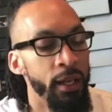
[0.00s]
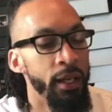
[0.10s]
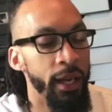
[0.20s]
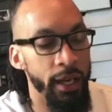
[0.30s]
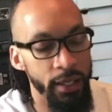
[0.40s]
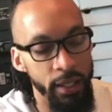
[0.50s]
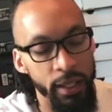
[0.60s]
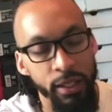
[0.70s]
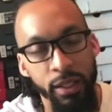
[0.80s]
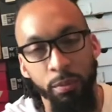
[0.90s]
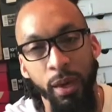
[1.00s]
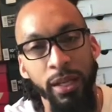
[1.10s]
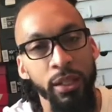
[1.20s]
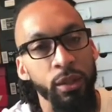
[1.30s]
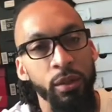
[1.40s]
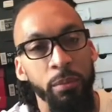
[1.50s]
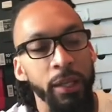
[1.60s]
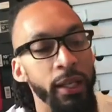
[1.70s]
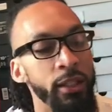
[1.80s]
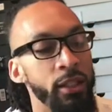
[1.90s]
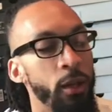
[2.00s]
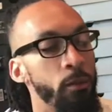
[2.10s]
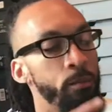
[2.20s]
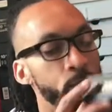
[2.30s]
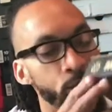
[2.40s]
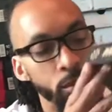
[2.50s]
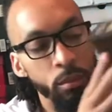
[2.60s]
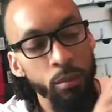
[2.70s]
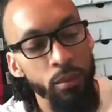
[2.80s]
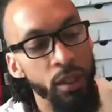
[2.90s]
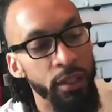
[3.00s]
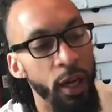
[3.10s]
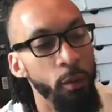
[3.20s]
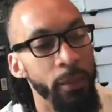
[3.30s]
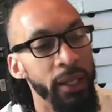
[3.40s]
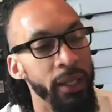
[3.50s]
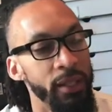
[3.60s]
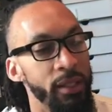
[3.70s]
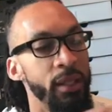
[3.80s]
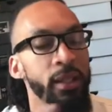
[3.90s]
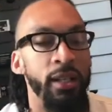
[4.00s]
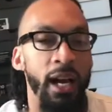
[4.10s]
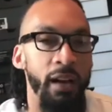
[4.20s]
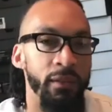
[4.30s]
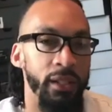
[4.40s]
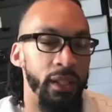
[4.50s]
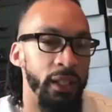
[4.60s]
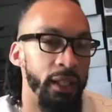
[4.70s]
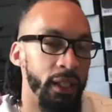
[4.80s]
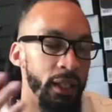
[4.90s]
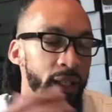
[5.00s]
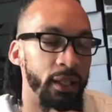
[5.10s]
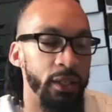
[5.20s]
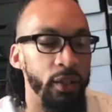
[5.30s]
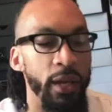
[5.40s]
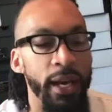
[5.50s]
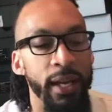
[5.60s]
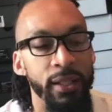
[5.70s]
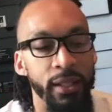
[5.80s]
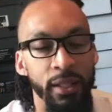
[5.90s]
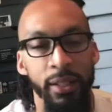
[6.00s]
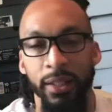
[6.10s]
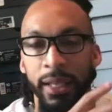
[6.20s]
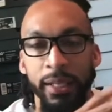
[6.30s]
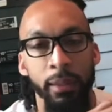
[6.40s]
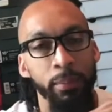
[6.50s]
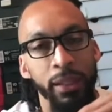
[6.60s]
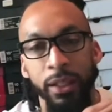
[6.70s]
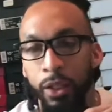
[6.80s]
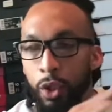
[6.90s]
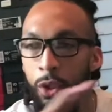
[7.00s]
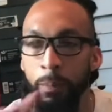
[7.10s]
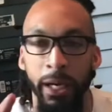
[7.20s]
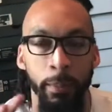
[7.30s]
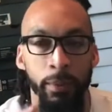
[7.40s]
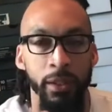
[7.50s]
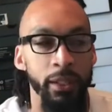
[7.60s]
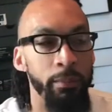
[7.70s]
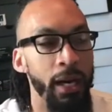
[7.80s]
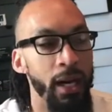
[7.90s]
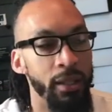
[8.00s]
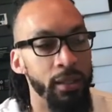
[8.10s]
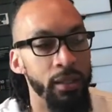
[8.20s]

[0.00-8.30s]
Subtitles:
And let's jump right into it, man. So dope is obviously the trash. They ain't put no paper in the box.